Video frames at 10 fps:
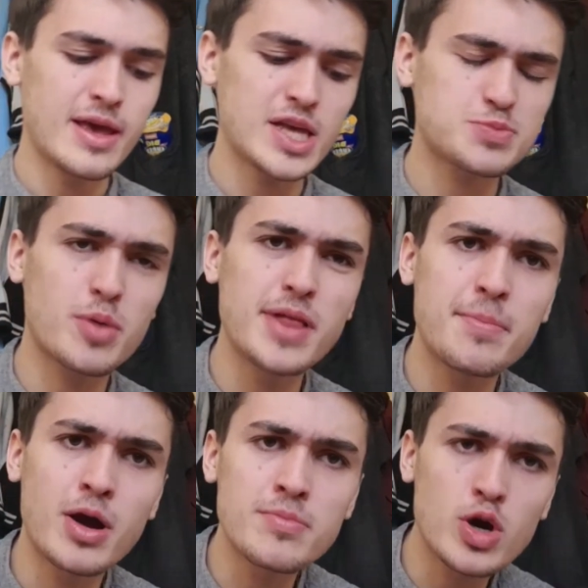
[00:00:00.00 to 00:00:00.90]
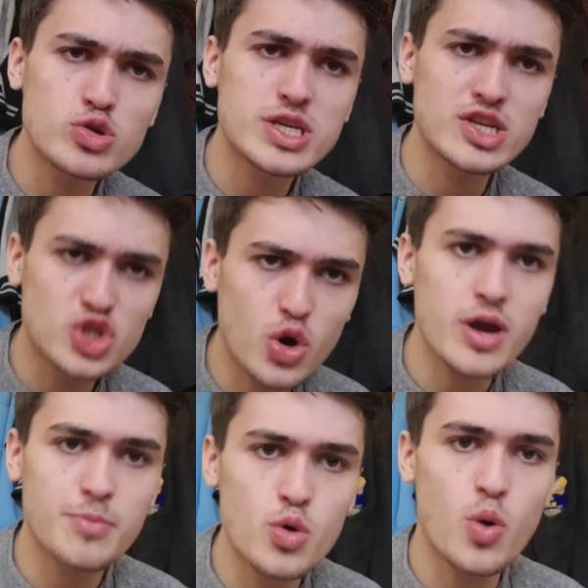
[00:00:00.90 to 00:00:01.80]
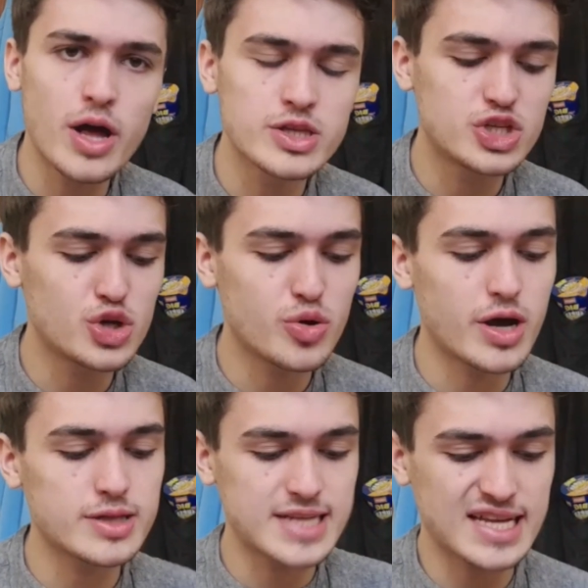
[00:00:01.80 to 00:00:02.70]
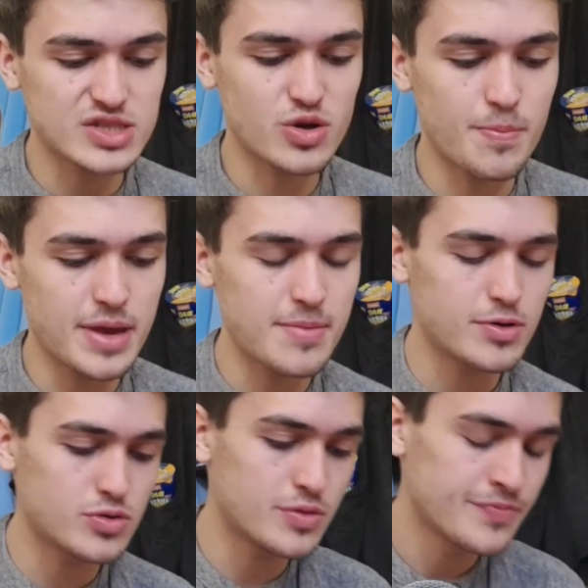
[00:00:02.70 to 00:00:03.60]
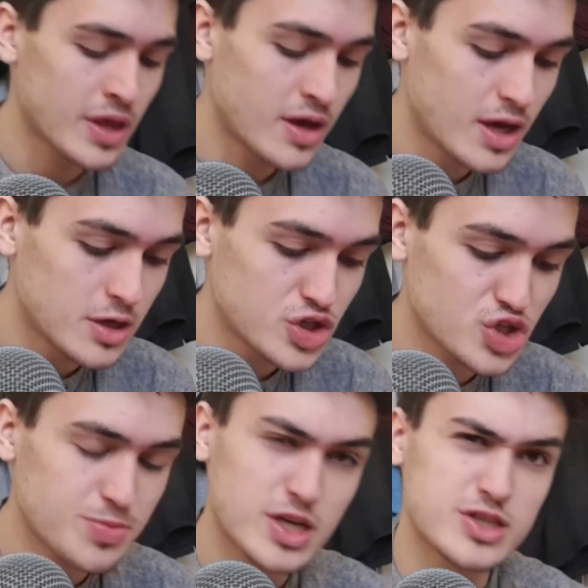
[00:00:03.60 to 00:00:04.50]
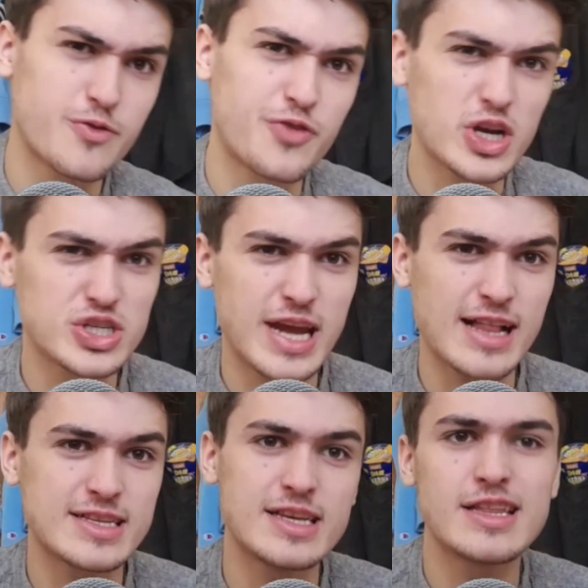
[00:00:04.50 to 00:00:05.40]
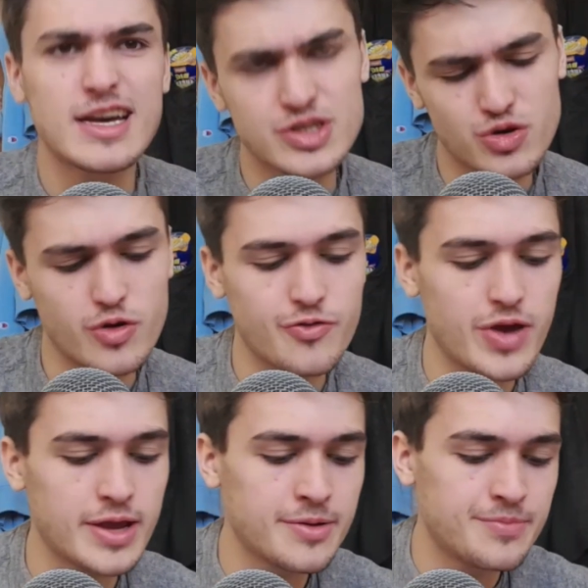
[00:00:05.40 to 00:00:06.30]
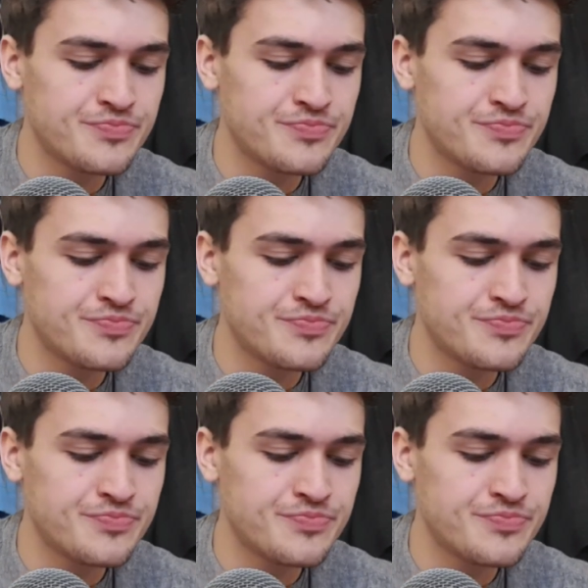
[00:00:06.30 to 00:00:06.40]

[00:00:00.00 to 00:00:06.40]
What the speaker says: It's probably my most enjoyable one to test on people, just because of functionality, that sort of thing.